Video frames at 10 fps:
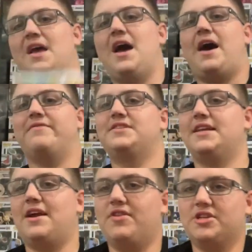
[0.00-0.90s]
I've
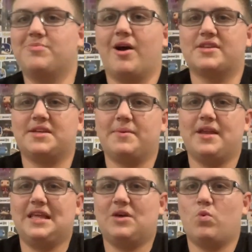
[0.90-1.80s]
seen out of this box I'm
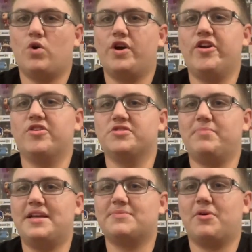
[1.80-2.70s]
getting the Warriors
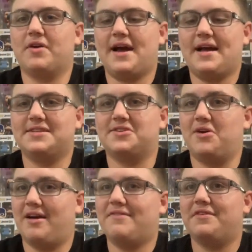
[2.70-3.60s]
baseball guy, so
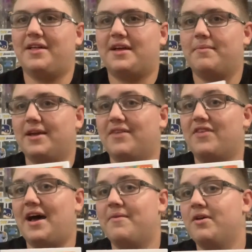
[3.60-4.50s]
I feel like I'm going to get
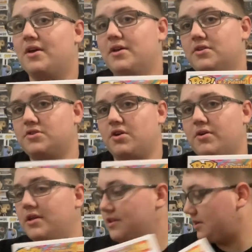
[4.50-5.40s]
that. So
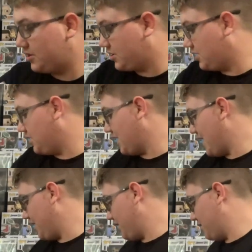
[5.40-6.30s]
there's
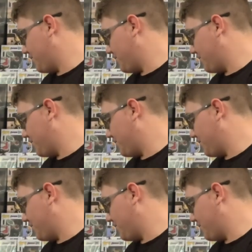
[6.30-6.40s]
Clang.